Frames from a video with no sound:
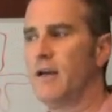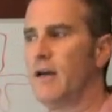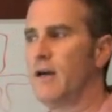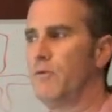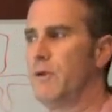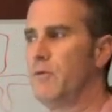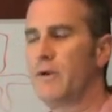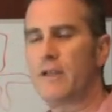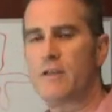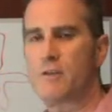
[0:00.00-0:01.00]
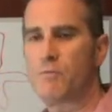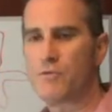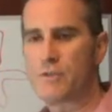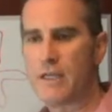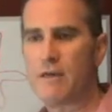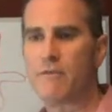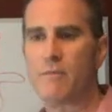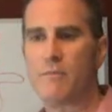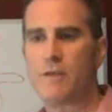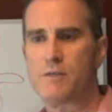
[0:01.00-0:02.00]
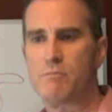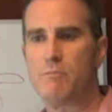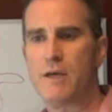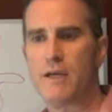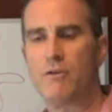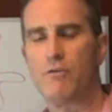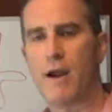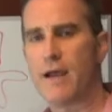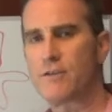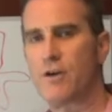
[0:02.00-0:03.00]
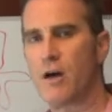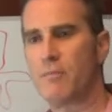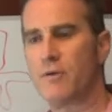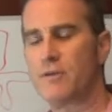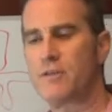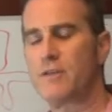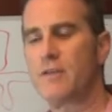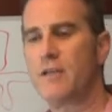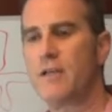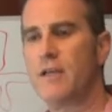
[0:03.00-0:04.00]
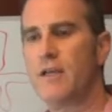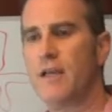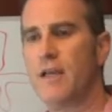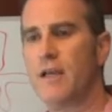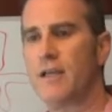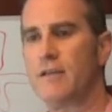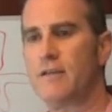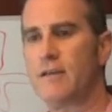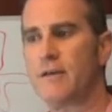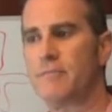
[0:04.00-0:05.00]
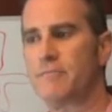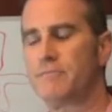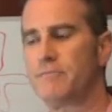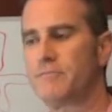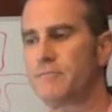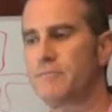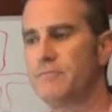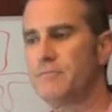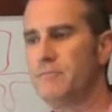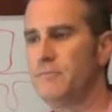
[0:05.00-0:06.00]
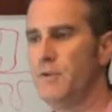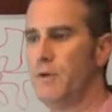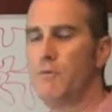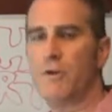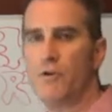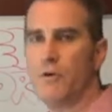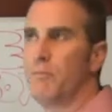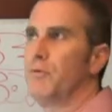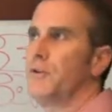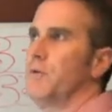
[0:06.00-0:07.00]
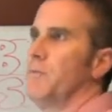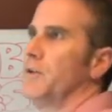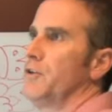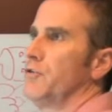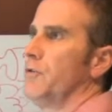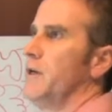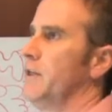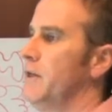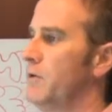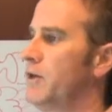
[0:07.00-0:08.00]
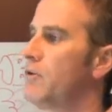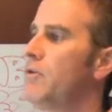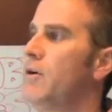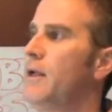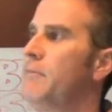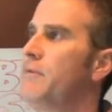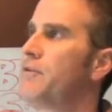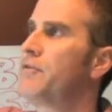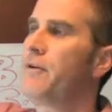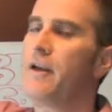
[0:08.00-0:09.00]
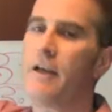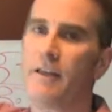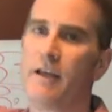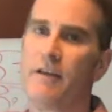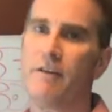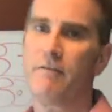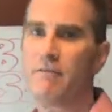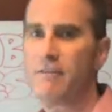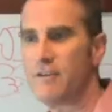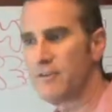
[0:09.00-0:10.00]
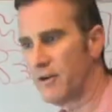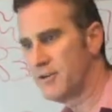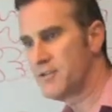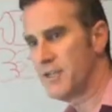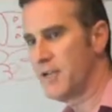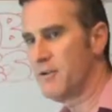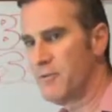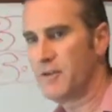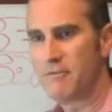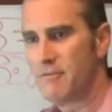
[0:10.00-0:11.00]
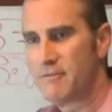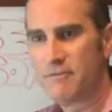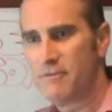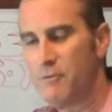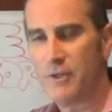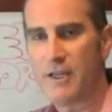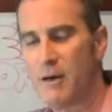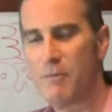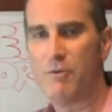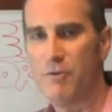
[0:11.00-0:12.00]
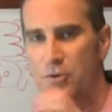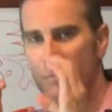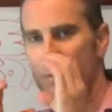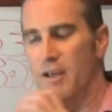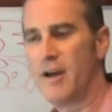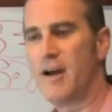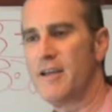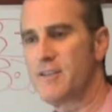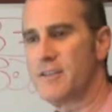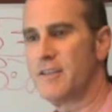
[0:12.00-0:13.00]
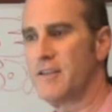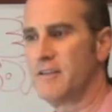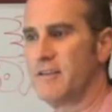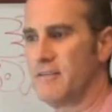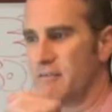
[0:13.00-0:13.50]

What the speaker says: We were supposed to give them these big grasshoppers, and we would go and put them on the tree, and they would crawl up the tree, and then the tarsier would come out with their big eyes and